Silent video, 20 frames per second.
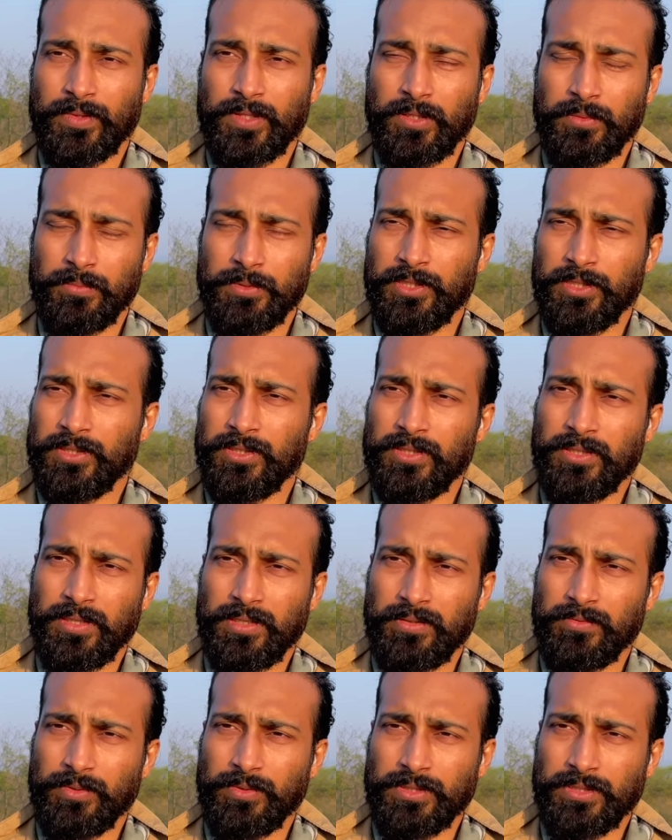community,
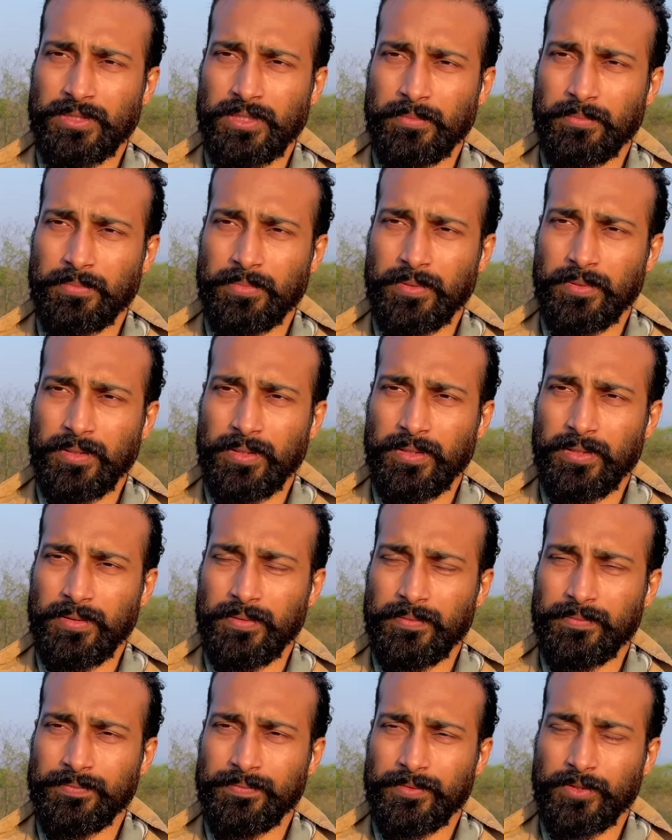our
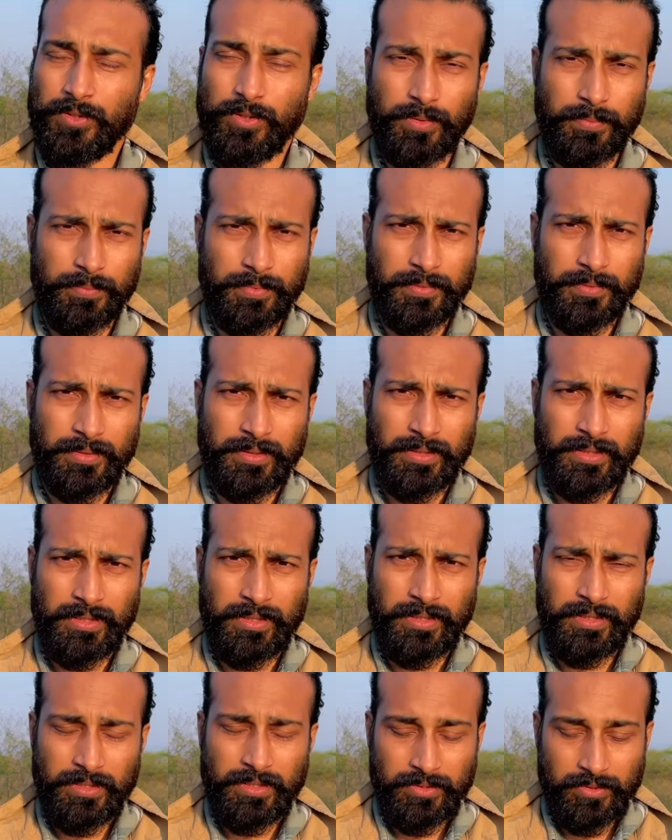WhatsApp group,
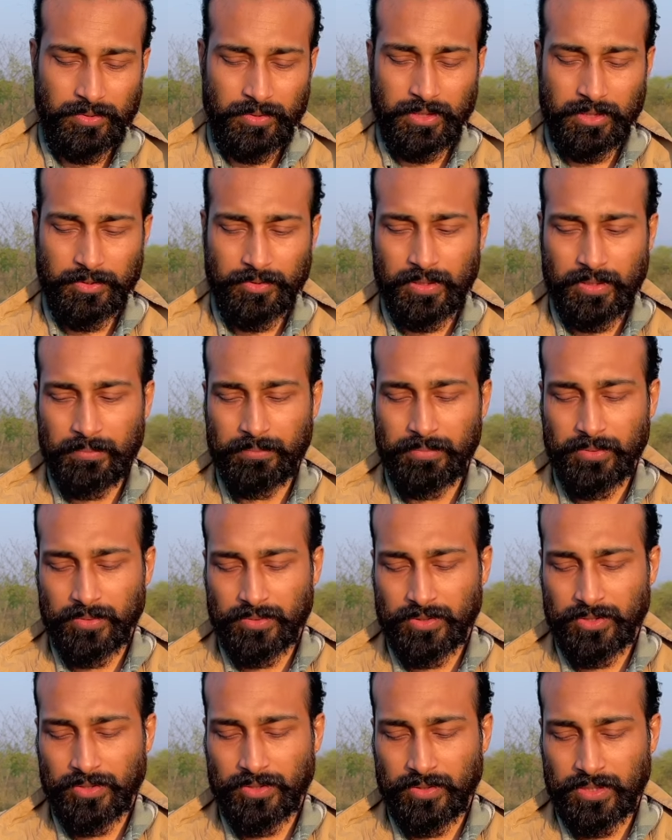so that you can
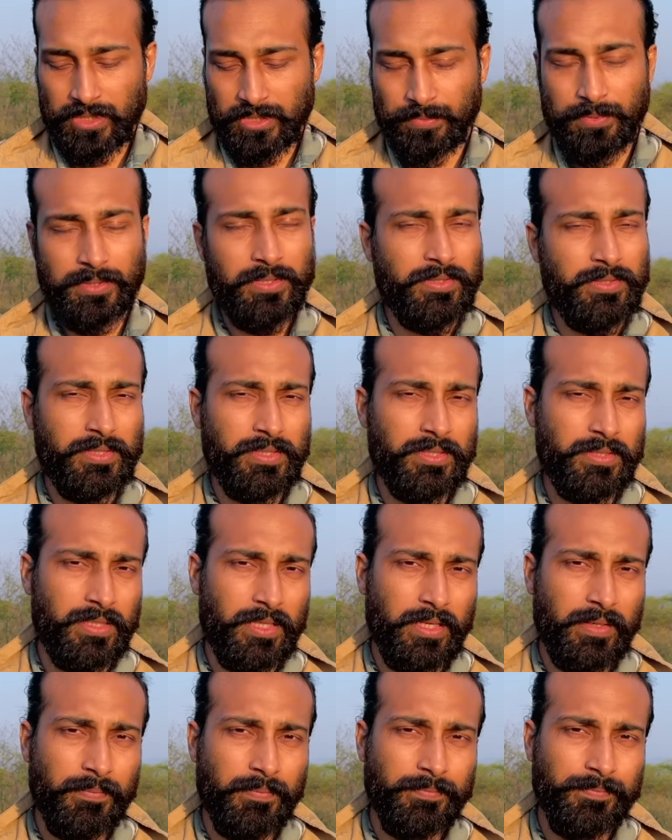post your experiences
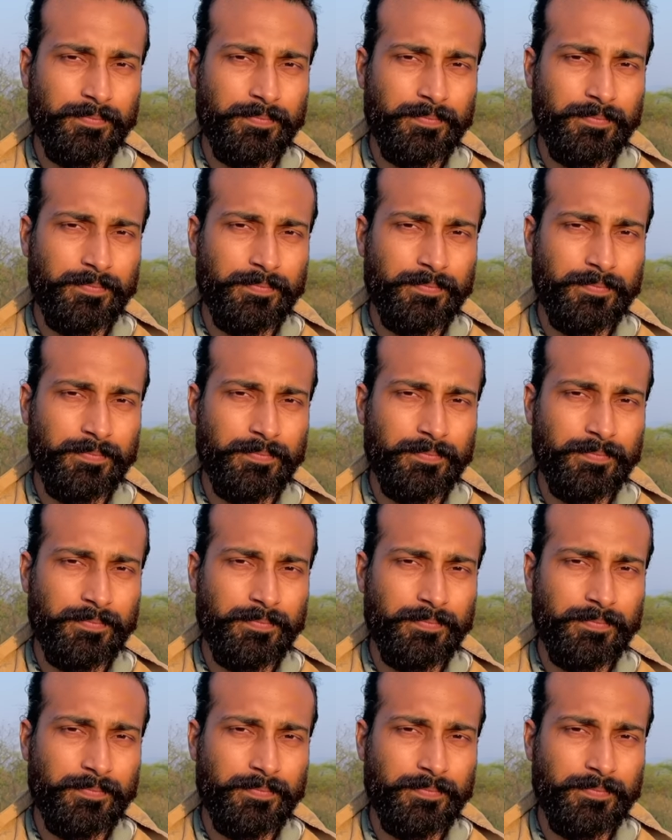there.